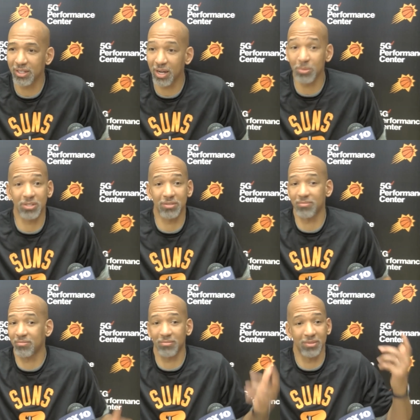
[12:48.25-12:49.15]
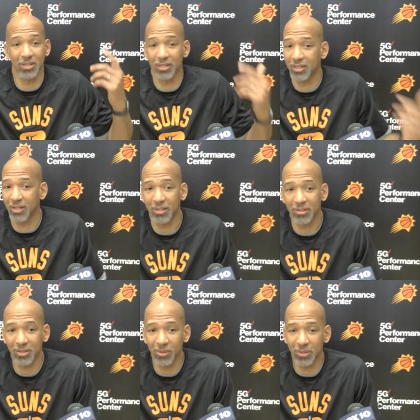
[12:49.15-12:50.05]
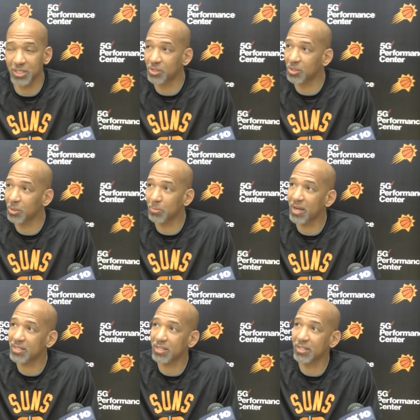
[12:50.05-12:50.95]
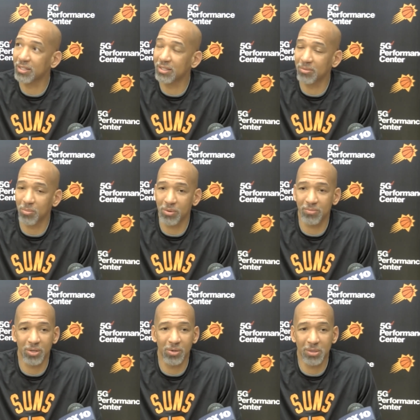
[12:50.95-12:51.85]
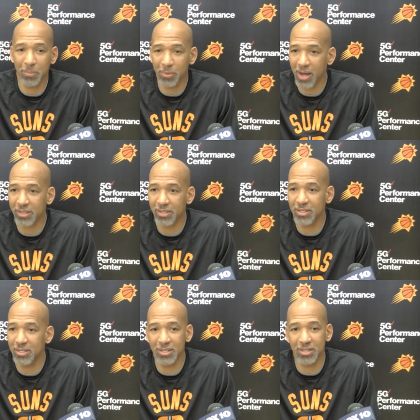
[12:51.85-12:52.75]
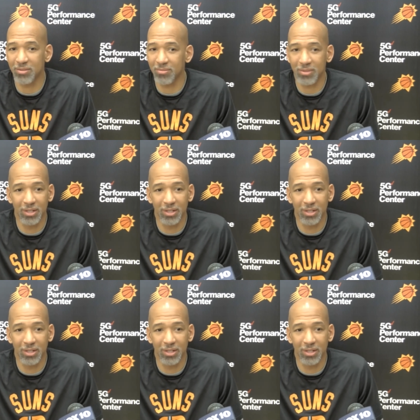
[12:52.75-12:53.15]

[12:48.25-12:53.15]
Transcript: I was going to Eurobasket and going to practices and